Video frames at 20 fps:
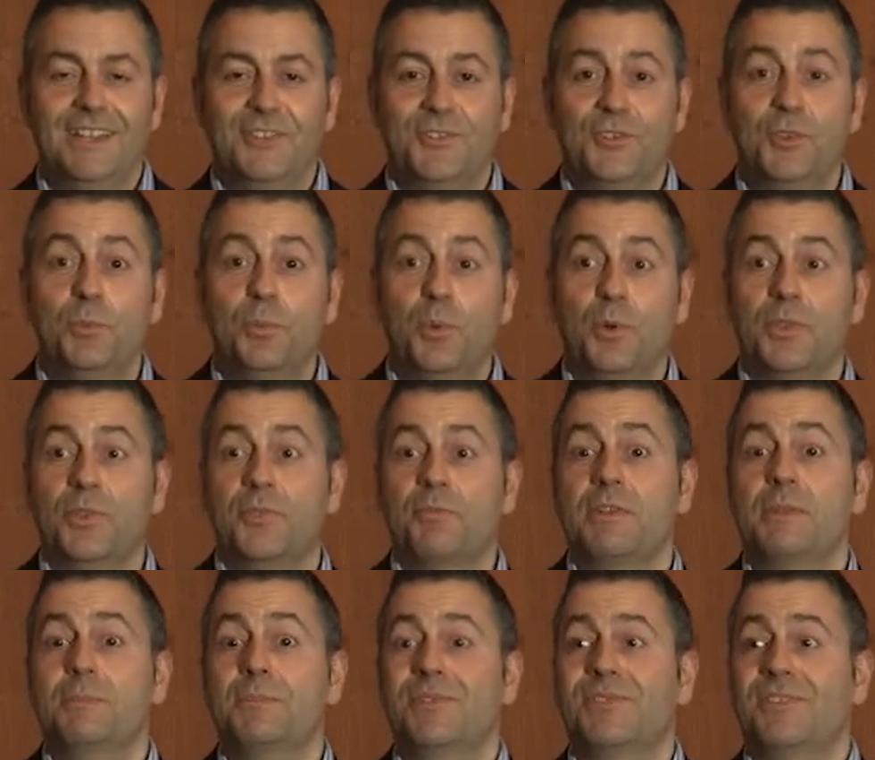
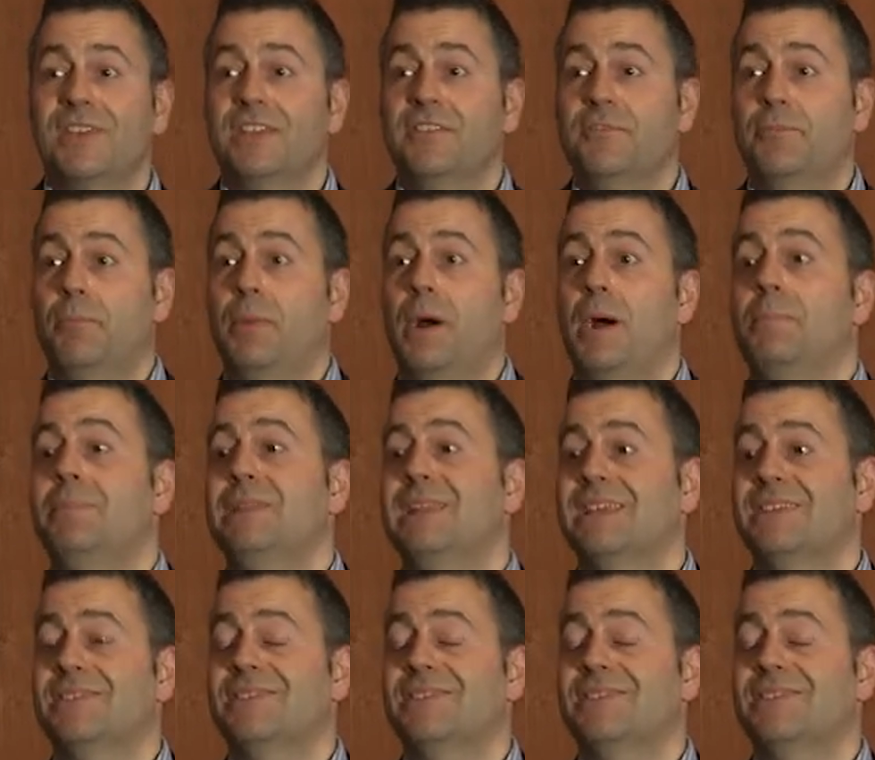2.3% of public